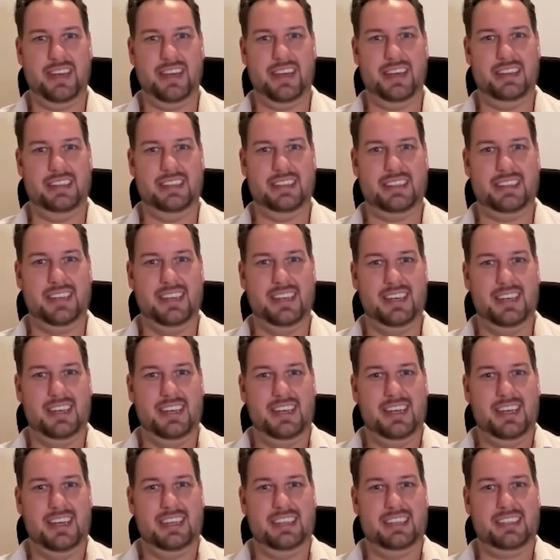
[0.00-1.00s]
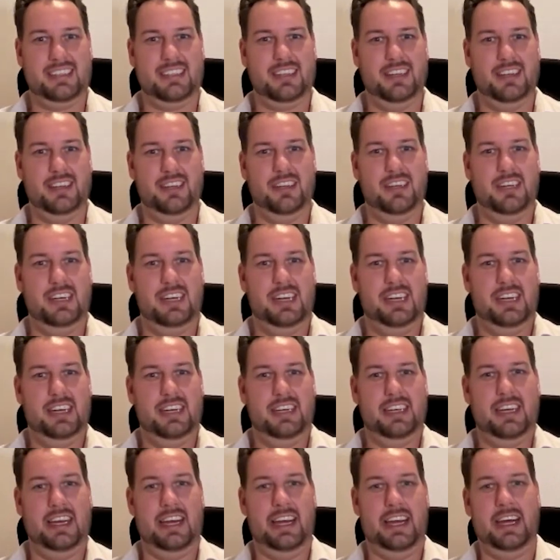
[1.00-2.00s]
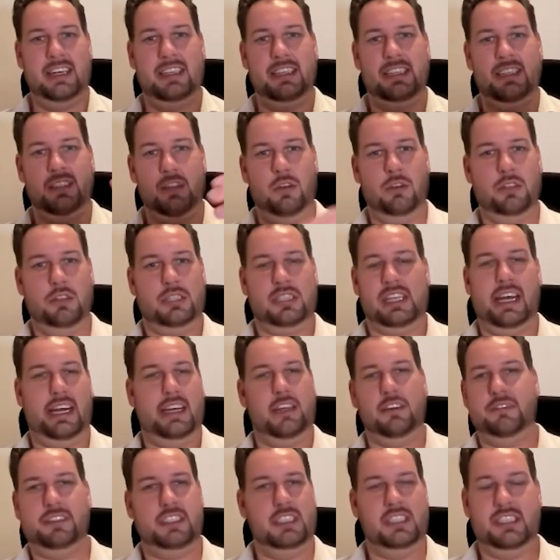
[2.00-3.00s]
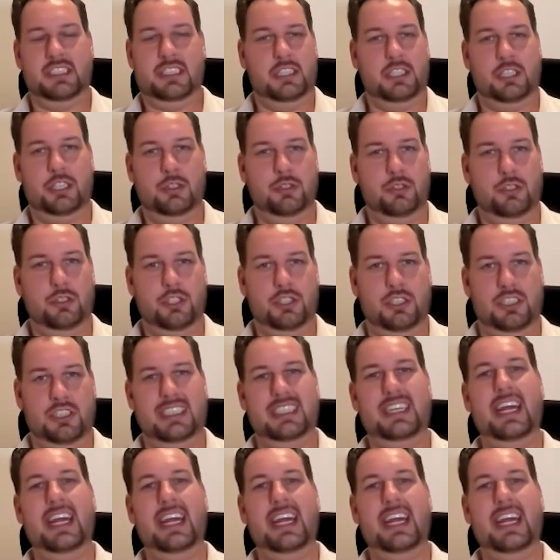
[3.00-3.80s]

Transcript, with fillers: And so and those kind of institutions